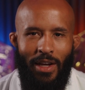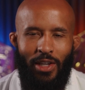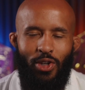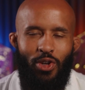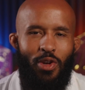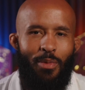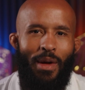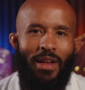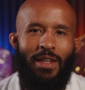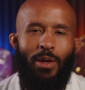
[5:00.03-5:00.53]
sure
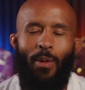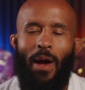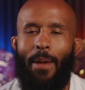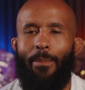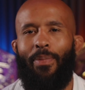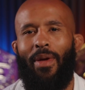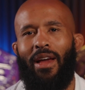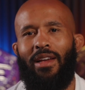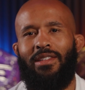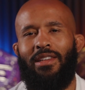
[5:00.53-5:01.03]
you make the right
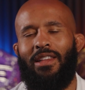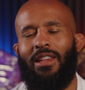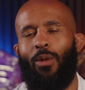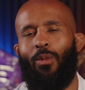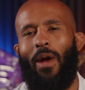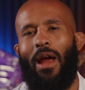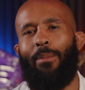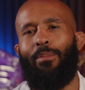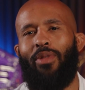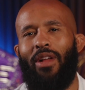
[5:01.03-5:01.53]
picks at the
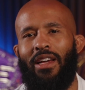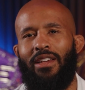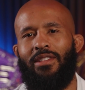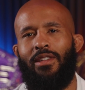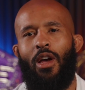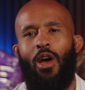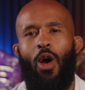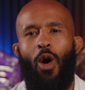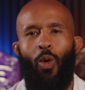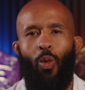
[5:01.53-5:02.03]
right place,
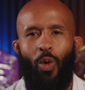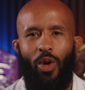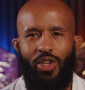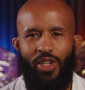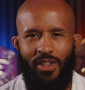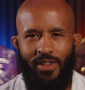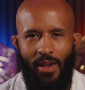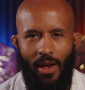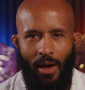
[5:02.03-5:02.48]
which is